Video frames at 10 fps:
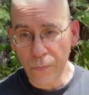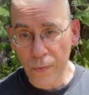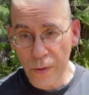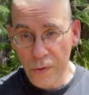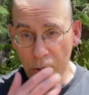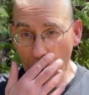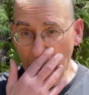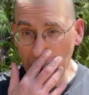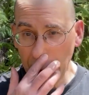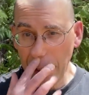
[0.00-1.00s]
So
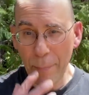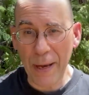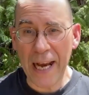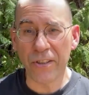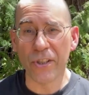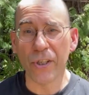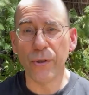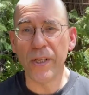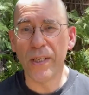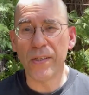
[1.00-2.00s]
I'll get back to
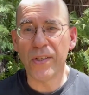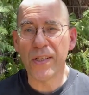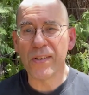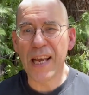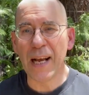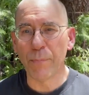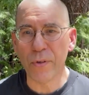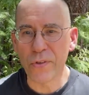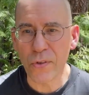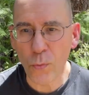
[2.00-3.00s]
these
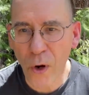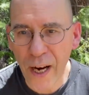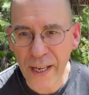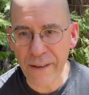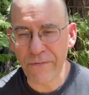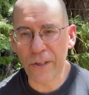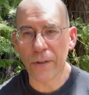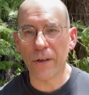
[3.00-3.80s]
examples and why I feel they're